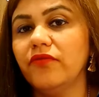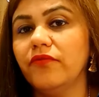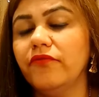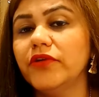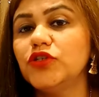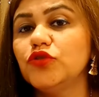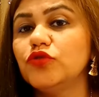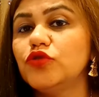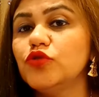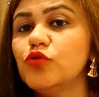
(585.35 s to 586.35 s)
which you
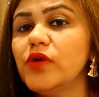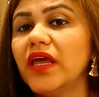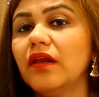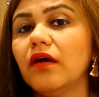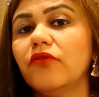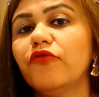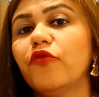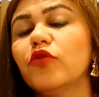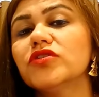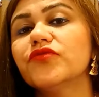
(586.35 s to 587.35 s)
do in a
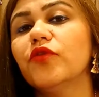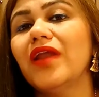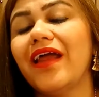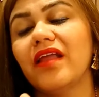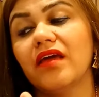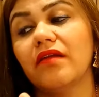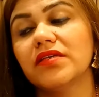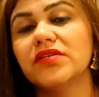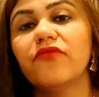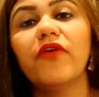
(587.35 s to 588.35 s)
forceful and
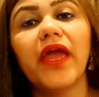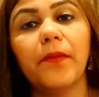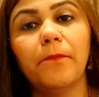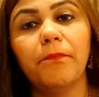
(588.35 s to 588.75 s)
aggressive way.